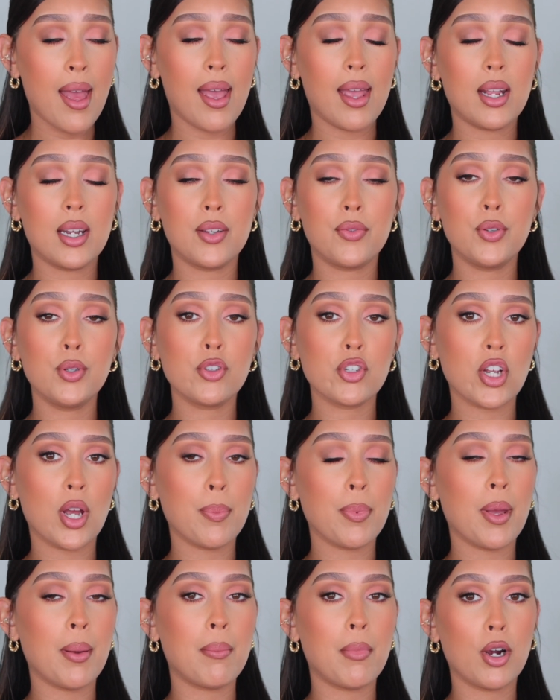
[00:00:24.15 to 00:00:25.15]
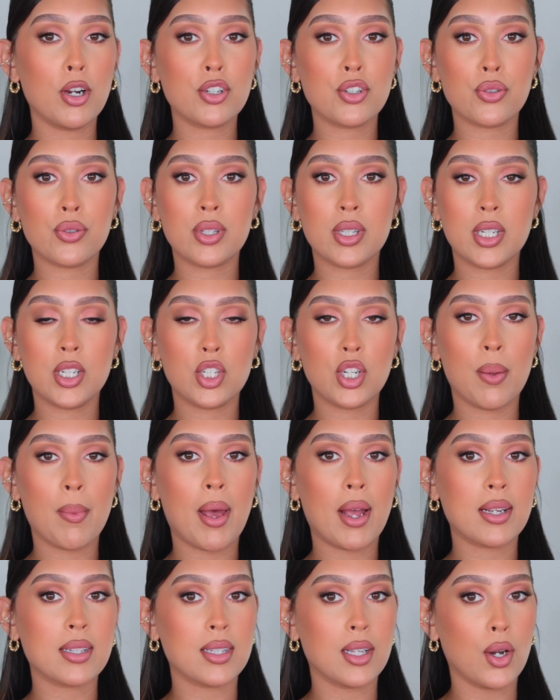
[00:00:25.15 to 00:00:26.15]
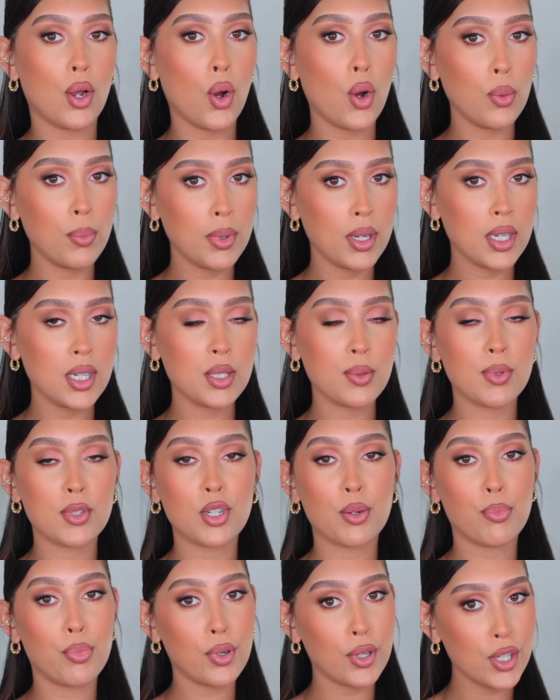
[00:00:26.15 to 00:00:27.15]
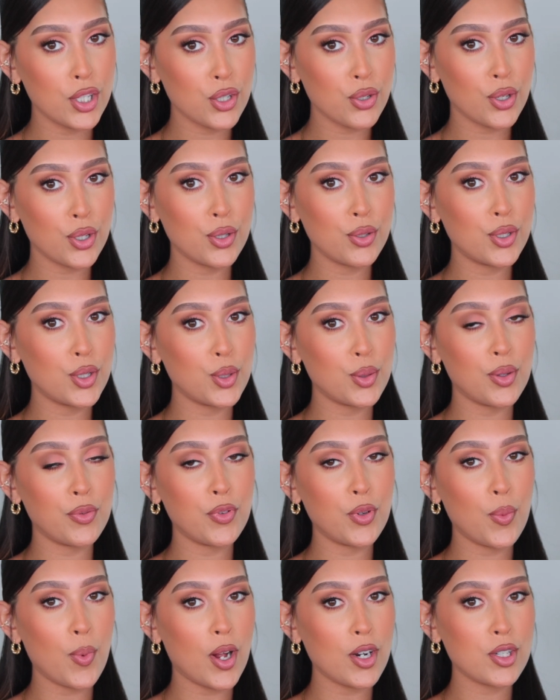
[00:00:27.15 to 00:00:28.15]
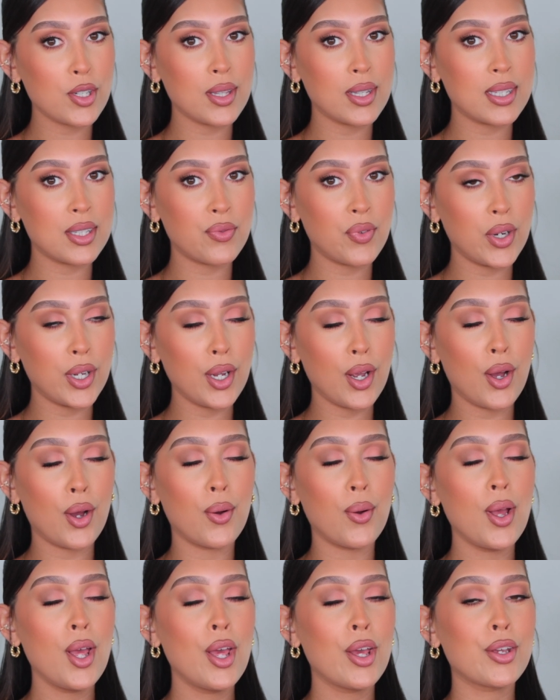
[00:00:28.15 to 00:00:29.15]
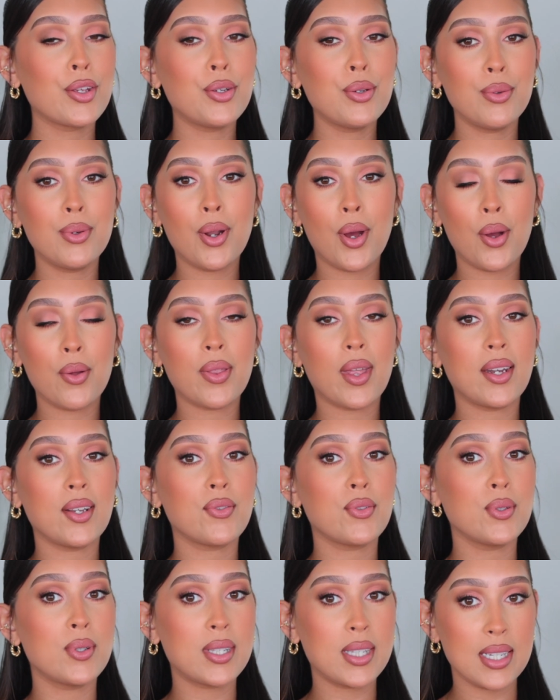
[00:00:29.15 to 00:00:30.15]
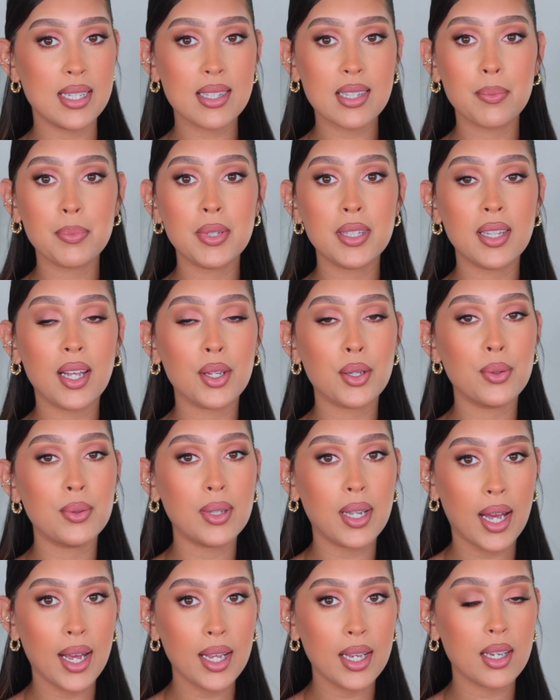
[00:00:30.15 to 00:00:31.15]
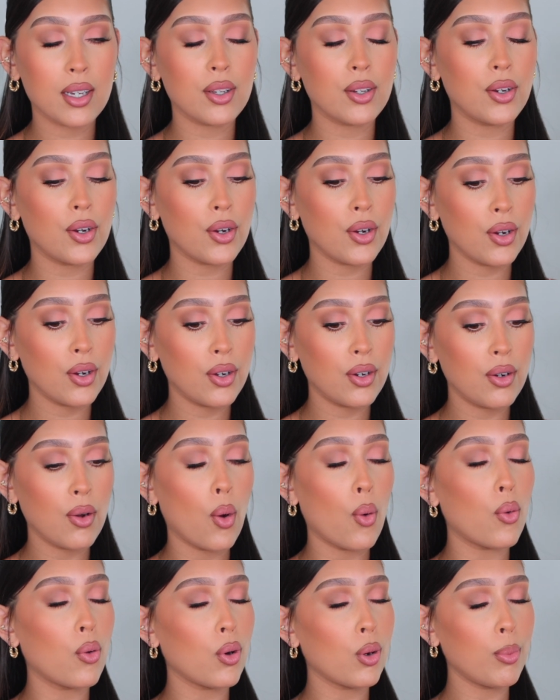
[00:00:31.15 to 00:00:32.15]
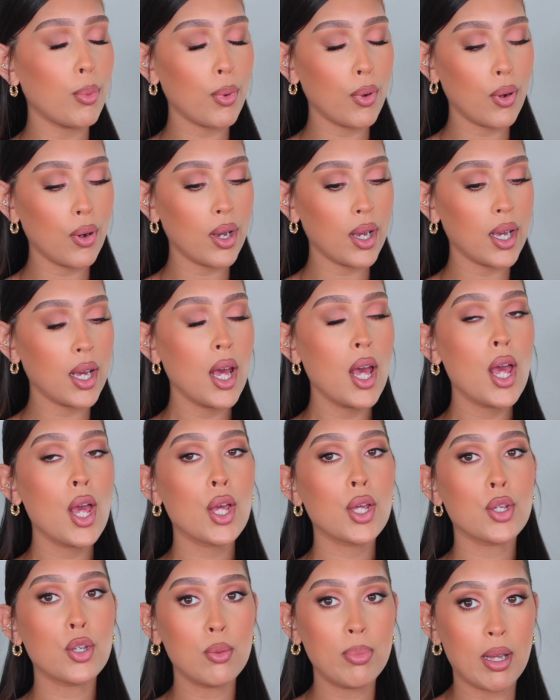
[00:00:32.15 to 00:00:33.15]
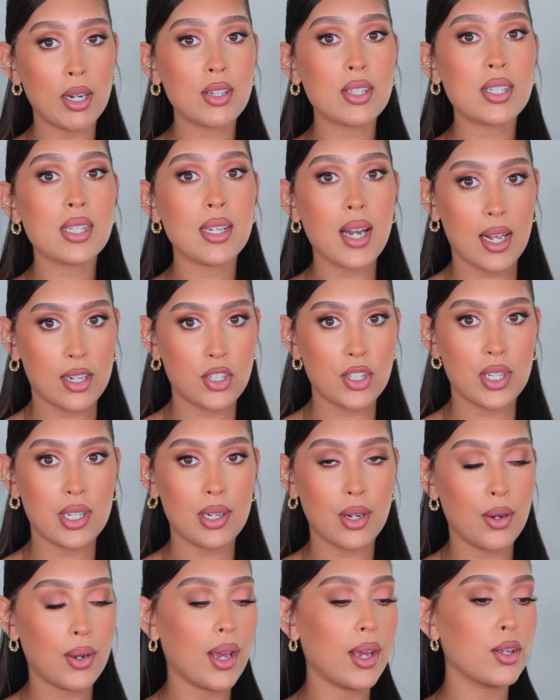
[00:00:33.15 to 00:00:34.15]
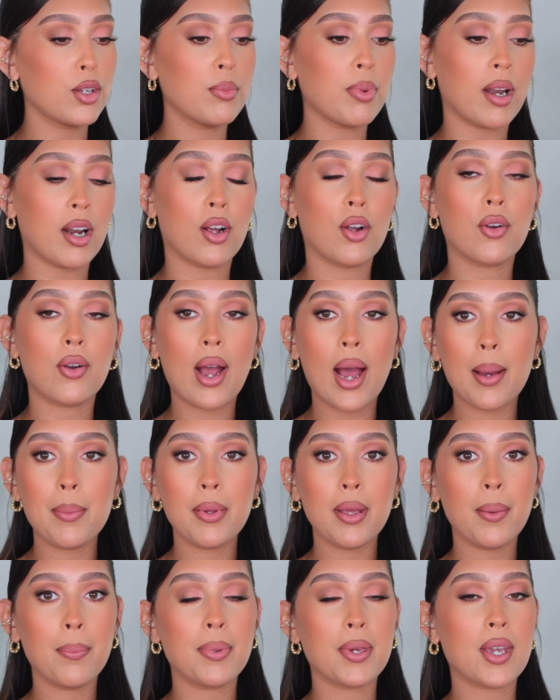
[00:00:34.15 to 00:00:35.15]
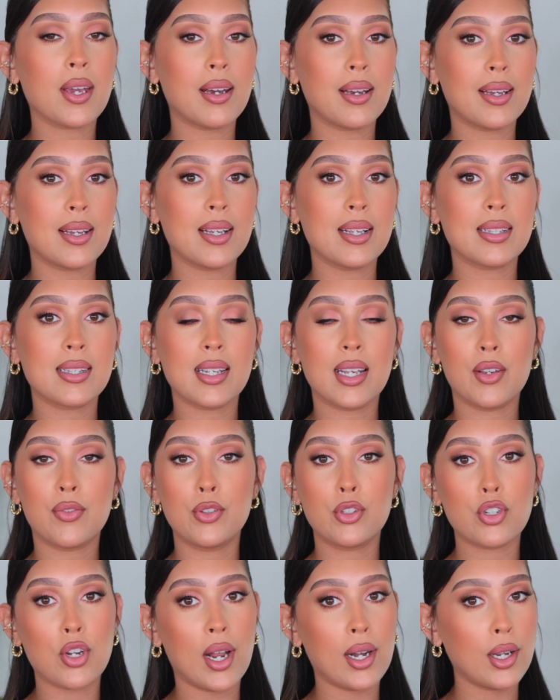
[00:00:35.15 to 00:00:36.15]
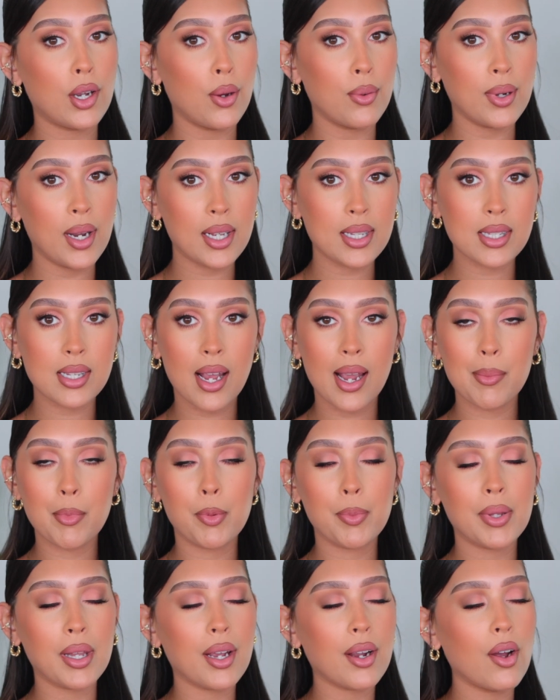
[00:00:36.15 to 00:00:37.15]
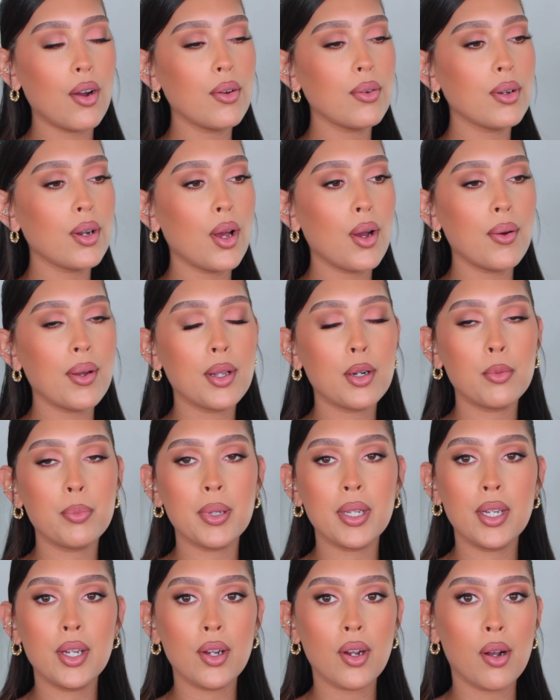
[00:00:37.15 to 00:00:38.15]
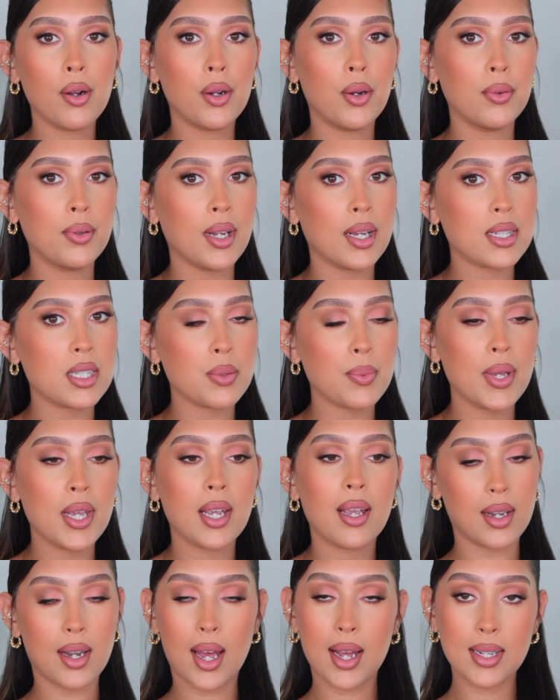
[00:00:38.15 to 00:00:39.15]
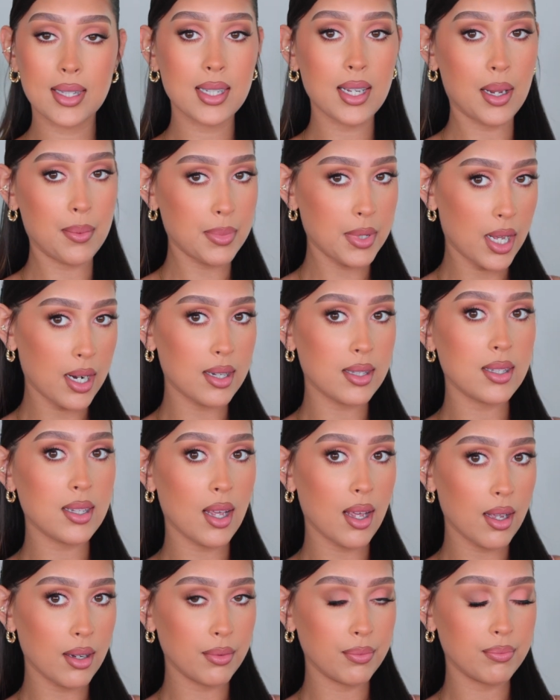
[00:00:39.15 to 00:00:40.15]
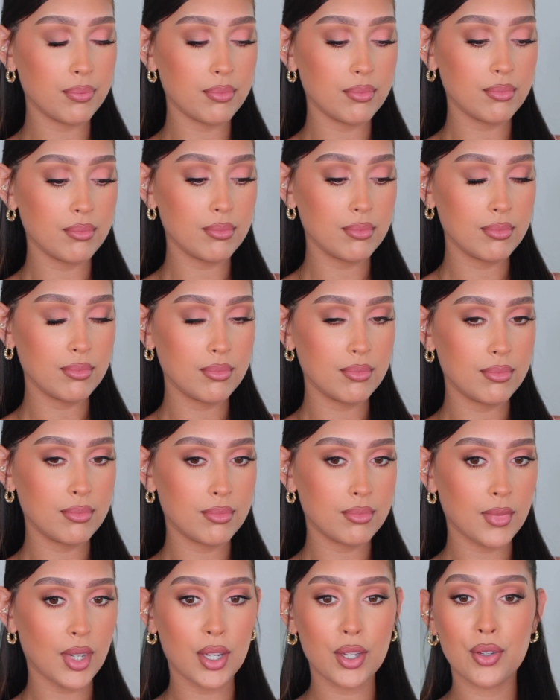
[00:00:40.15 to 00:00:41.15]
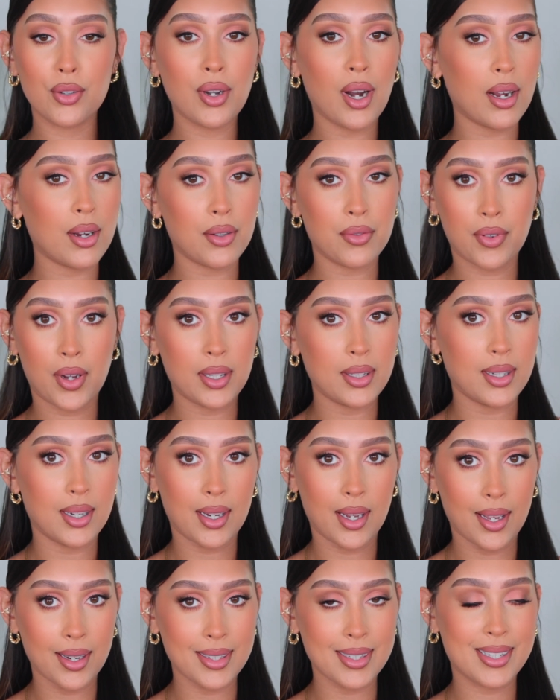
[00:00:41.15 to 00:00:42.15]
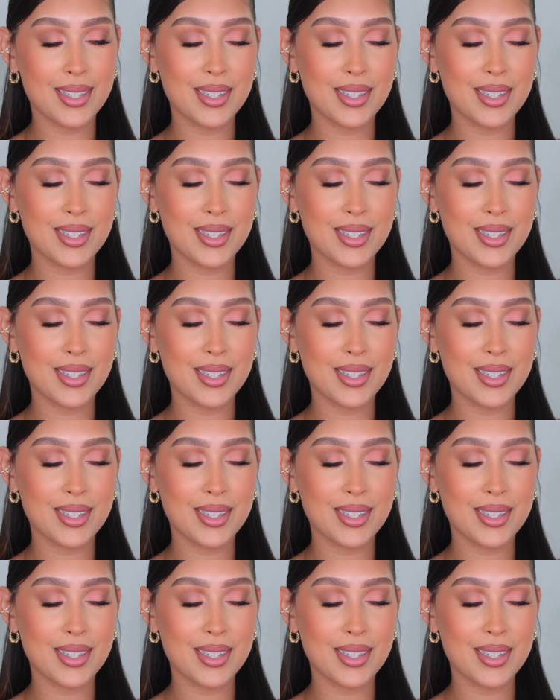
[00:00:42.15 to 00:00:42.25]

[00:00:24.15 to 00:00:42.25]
And if you shop at Marshall's, TJ Maxx, and HomeGoods, which I'm pretty sure you do if you're watching this video, you know that if you see something that you like, girl or boy, you better snatch it. Okay, you better grab it because if you try to go next time or be like, oh no, it'll be here, I'll go next week, nine times out of 10, you're not gonna find it again.